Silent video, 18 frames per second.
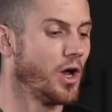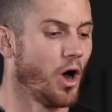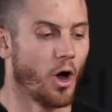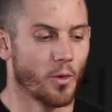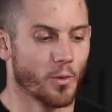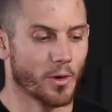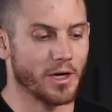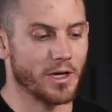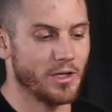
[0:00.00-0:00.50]
All
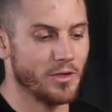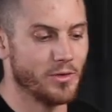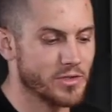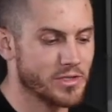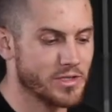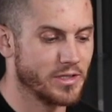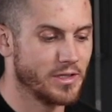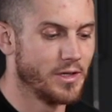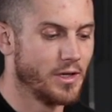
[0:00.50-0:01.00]
we're gonna
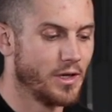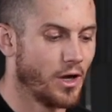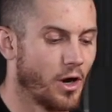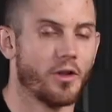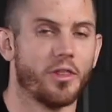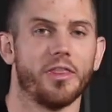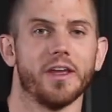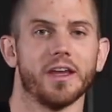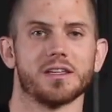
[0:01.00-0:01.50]
use are
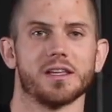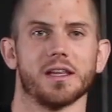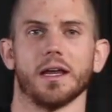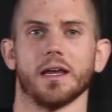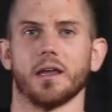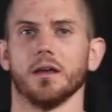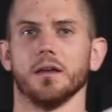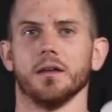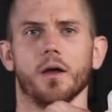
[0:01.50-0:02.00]
things
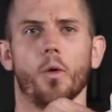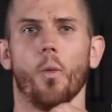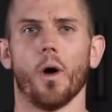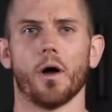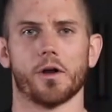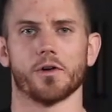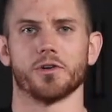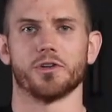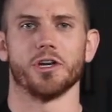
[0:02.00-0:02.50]
like
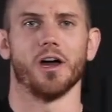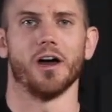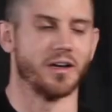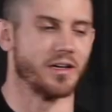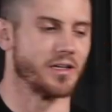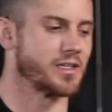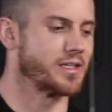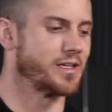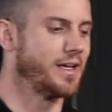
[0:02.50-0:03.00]
water
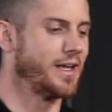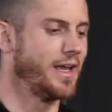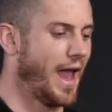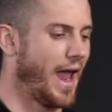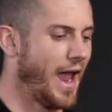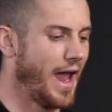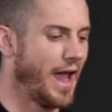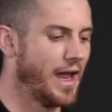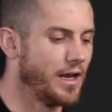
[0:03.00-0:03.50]
jugs,
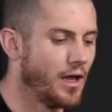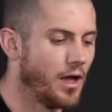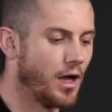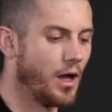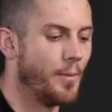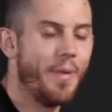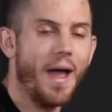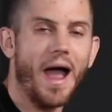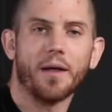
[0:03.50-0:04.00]
and
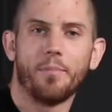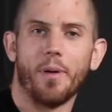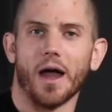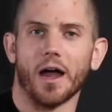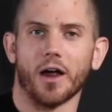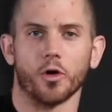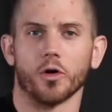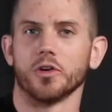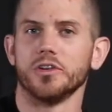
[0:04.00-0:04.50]
a
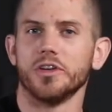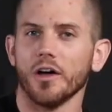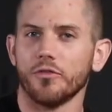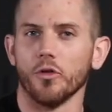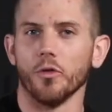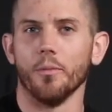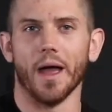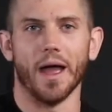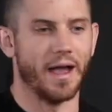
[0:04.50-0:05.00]
backpack or a
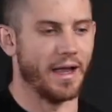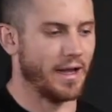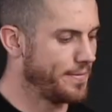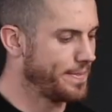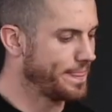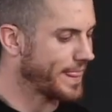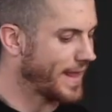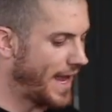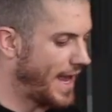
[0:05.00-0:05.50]
duffel bag.
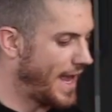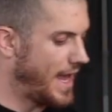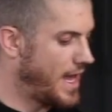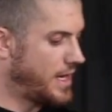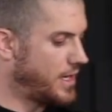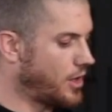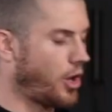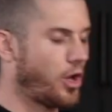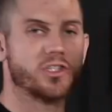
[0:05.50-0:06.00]

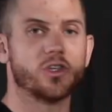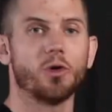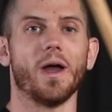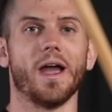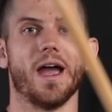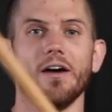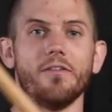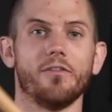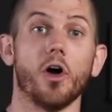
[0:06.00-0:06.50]
And also I
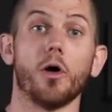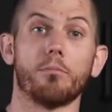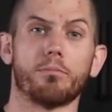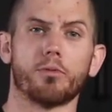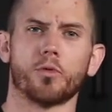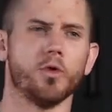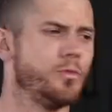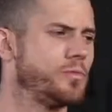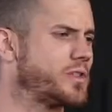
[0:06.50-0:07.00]
have a
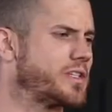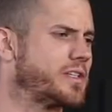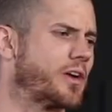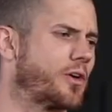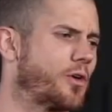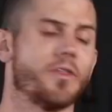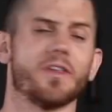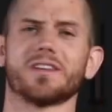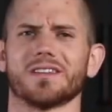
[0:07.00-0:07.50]
broomstick,
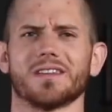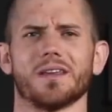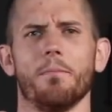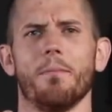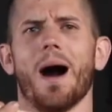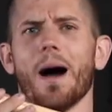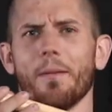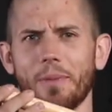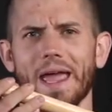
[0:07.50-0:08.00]
or this is a
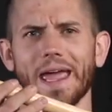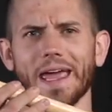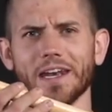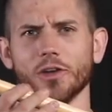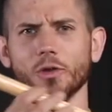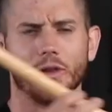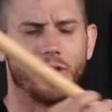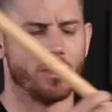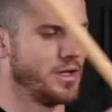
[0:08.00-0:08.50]
mop
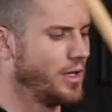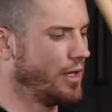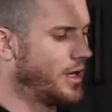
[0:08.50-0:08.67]
handle.